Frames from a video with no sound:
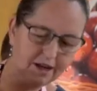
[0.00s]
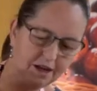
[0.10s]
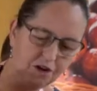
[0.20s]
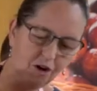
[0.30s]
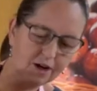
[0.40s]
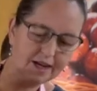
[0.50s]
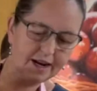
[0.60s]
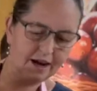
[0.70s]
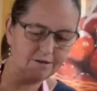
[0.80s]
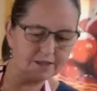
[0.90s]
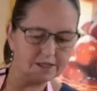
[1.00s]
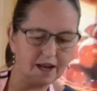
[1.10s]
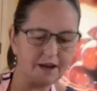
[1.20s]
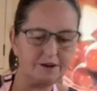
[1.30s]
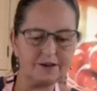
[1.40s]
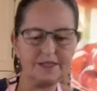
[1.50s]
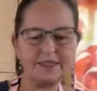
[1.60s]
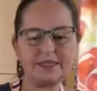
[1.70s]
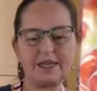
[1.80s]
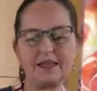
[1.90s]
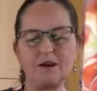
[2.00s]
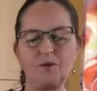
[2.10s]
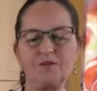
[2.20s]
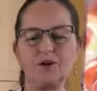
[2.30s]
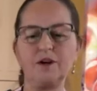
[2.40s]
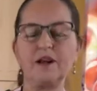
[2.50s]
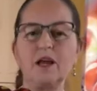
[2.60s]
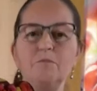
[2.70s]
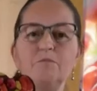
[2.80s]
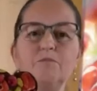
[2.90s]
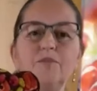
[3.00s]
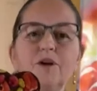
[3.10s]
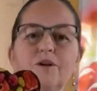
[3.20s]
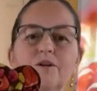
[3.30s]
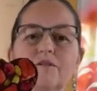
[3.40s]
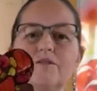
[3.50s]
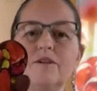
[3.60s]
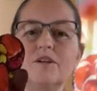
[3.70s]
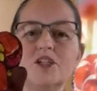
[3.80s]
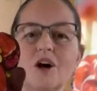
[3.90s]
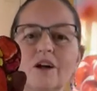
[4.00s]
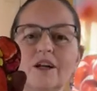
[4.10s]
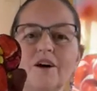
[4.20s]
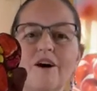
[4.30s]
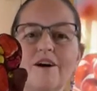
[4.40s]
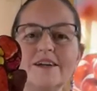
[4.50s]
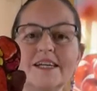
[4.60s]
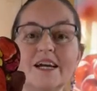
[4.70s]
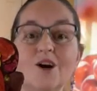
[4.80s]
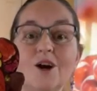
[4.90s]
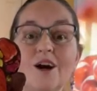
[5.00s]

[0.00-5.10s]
knock it out and you can see that we've got a beautiful chocolate heart here.